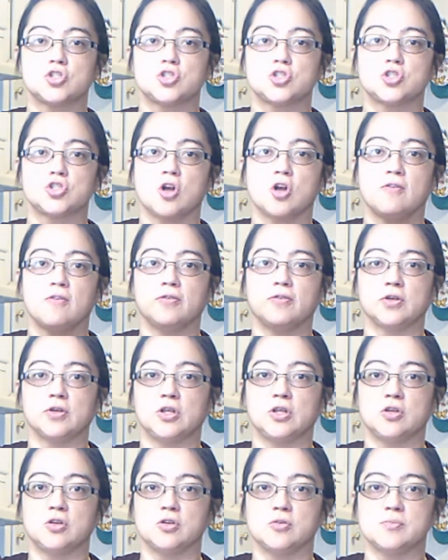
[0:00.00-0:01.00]
Chaffle
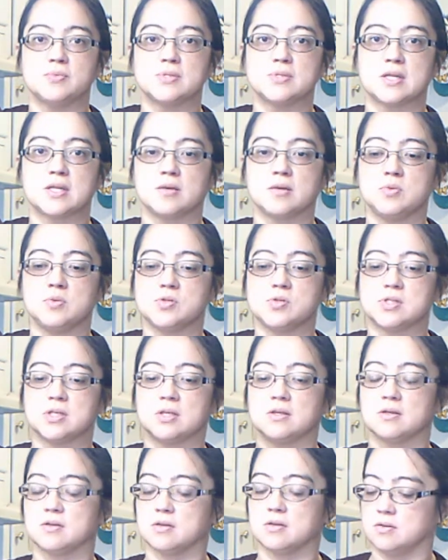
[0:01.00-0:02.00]
cubes that I'm
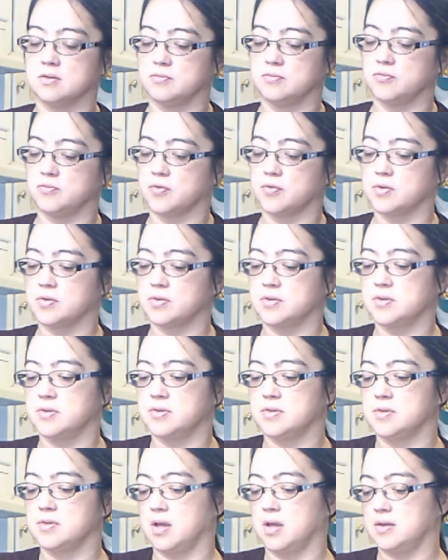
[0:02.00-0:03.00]
using for,
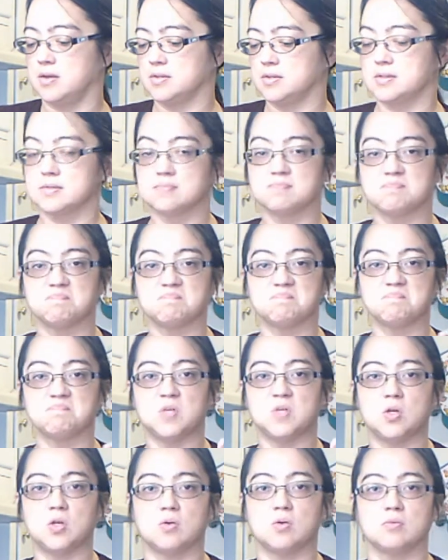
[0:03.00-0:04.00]
you
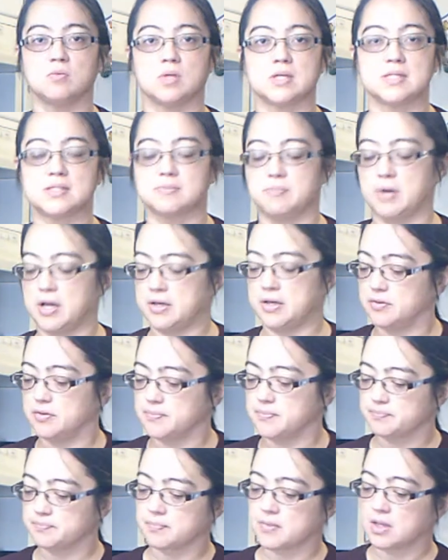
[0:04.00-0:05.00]
know, as a binder.
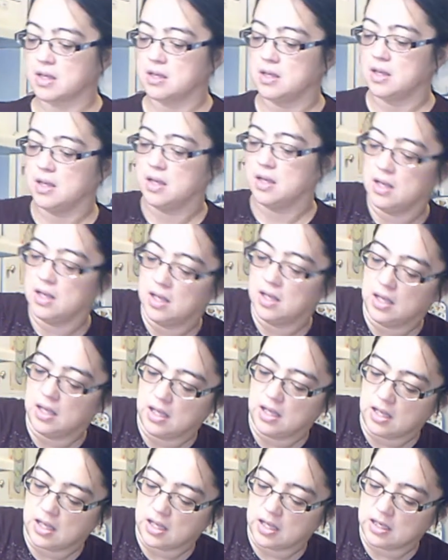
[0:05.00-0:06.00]

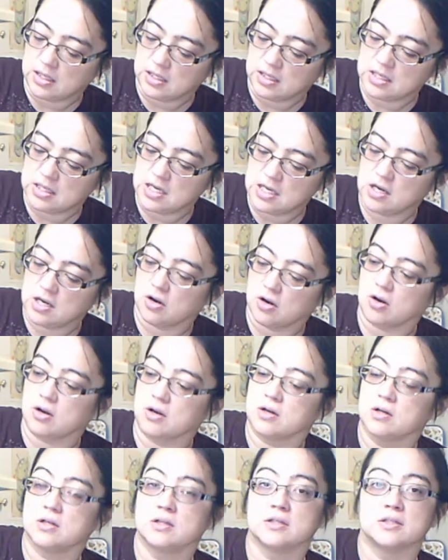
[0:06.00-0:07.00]
And in here,
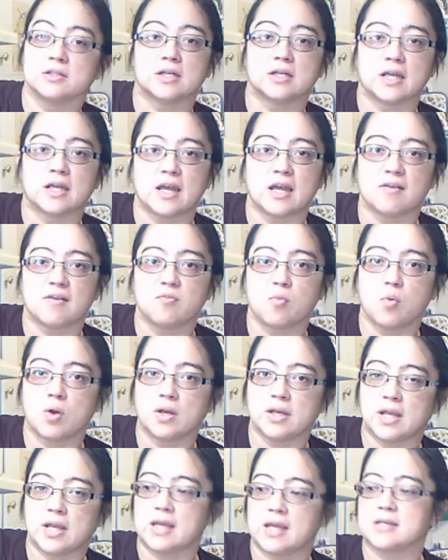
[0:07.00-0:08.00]
I have 1
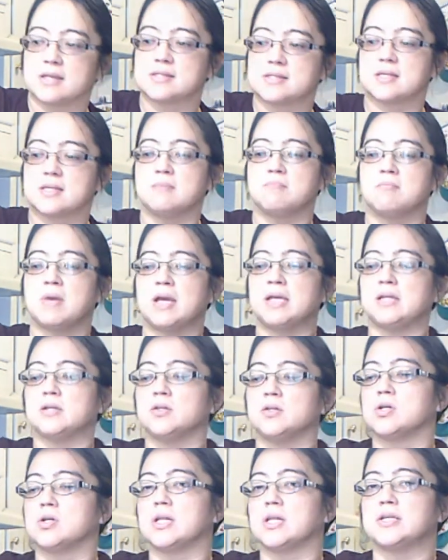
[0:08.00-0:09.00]
egg. It might
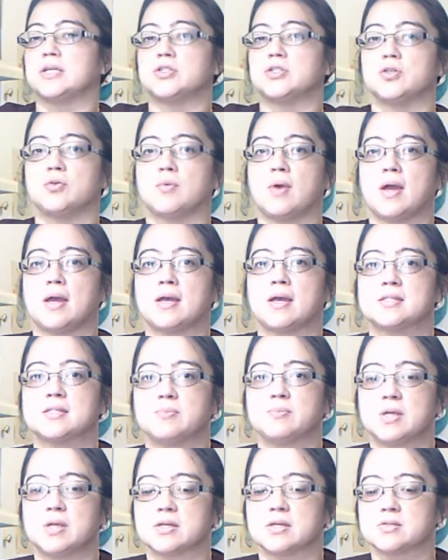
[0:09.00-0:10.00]
look like 2 eggs
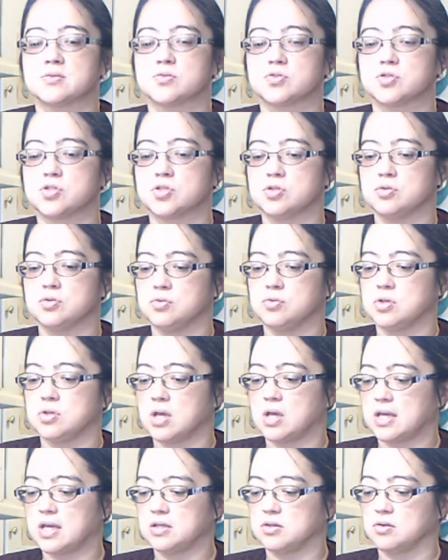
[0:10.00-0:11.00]
because there's 2
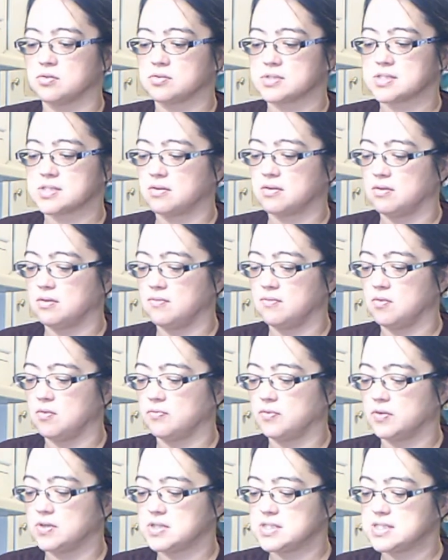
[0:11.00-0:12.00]
egg yolks. I don't even know if you
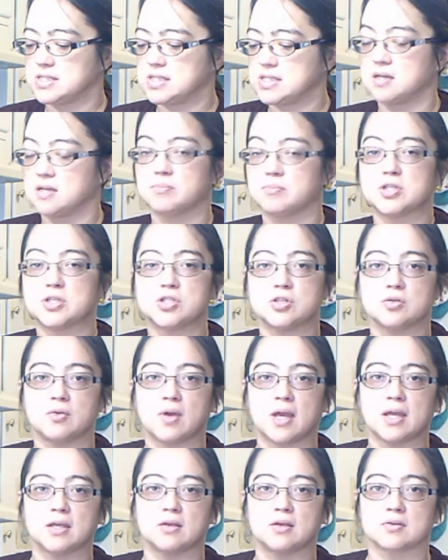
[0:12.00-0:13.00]
could see it, but 2
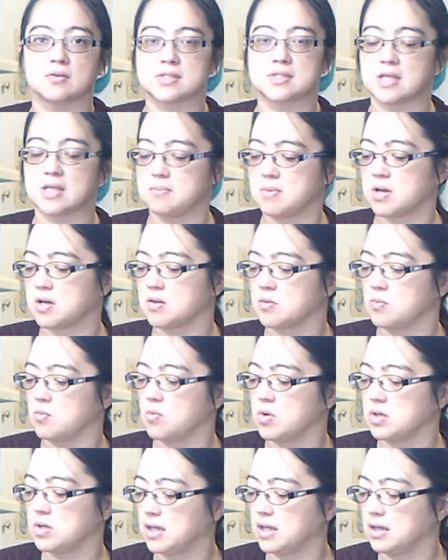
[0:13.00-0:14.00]
egg yolks came out of the
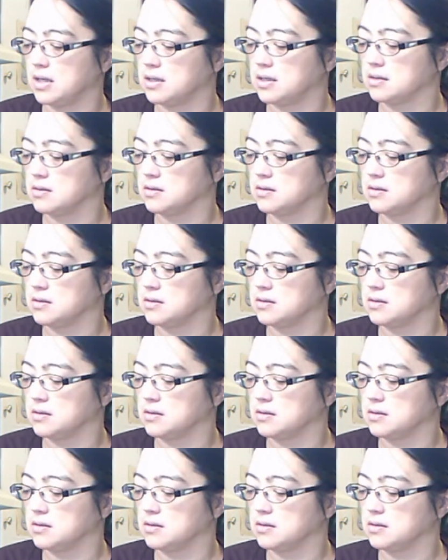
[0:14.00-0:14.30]
1 egg.